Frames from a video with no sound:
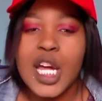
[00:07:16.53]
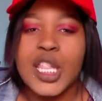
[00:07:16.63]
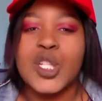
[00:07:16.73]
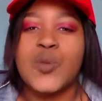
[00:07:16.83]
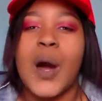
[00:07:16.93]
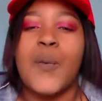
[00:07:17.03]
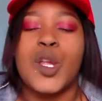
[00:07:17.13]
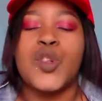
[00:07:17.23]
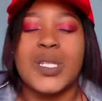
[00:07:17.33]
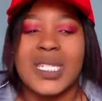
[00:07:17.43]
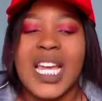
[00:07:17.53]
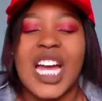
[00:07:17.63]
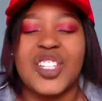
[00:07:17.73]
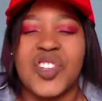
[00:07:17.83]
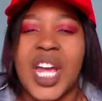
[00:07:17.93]
That's why when you see
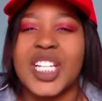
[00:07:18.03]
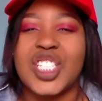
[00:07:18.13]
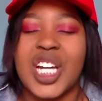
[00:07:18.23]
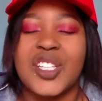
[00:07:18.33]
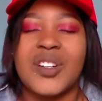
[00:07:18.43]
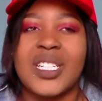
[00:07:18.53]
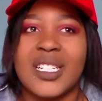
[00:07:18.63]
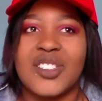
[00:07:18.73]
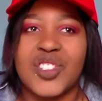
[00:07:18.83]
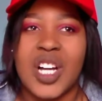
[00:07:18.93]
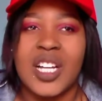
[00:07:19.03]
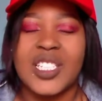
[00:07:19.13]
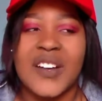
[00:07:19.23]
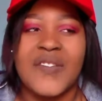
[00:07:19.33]
a change in your discharge,